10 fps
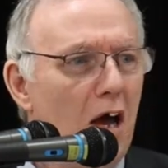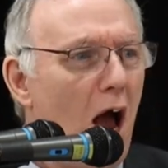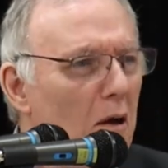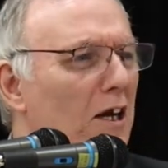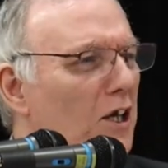
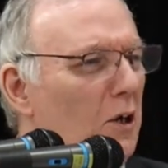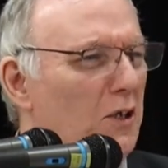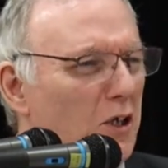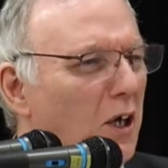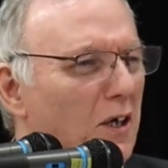I'm going to go to
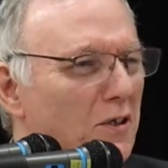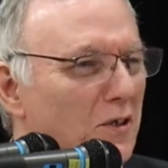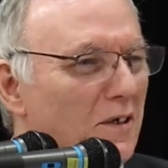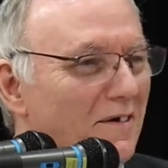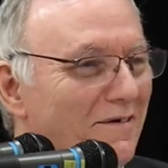
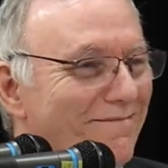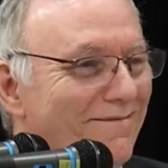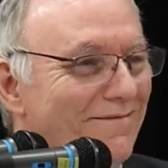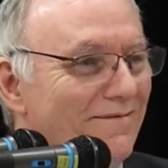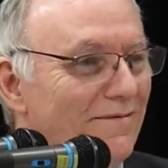church.
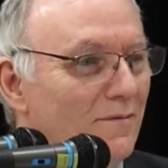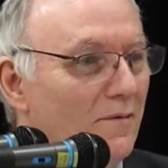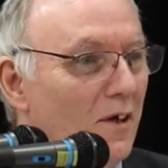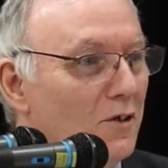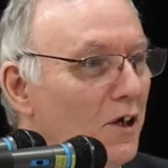
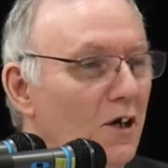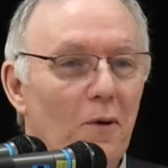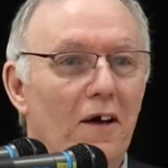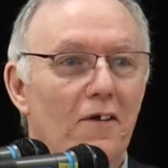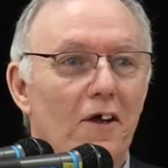So, you know
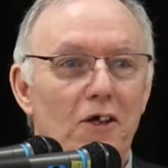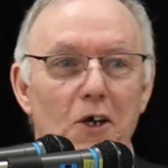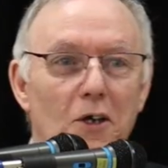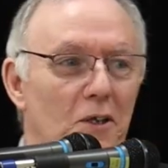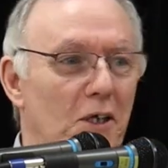what? You
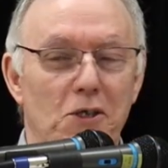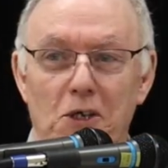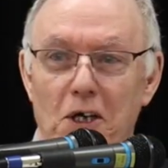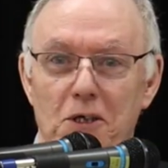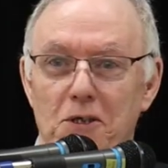go to this
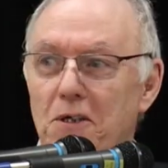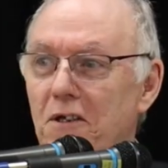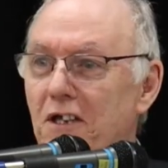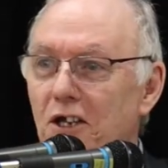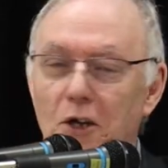church,
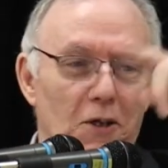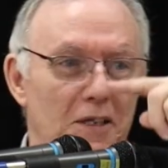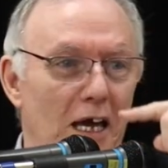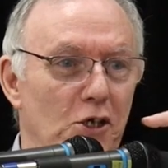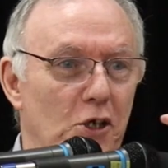then you go to
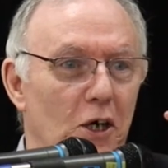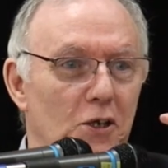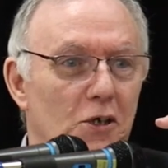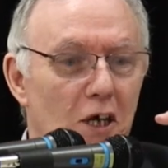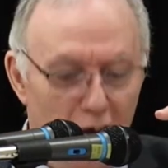that
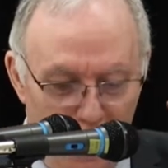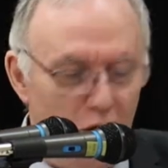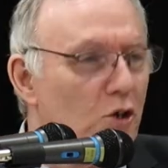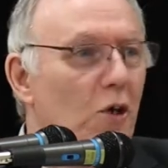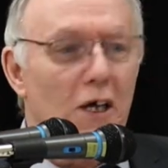church, and
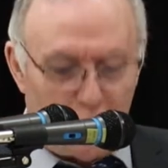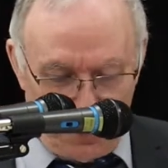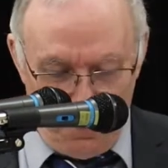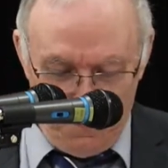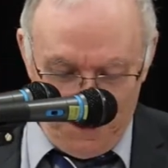you try
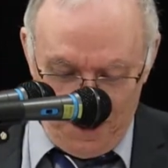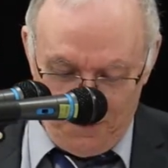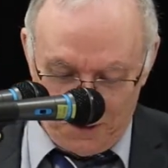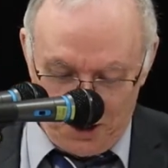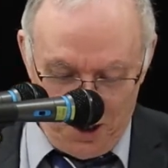so many
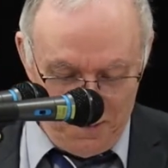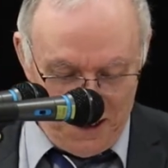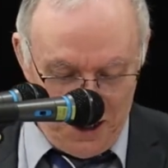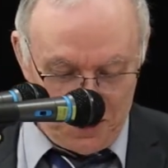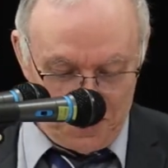different
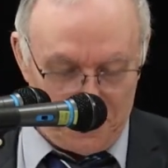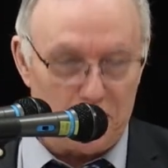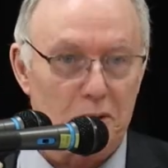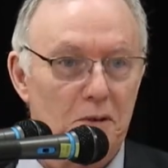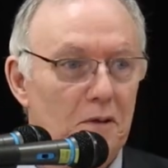
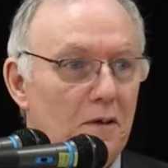denominations.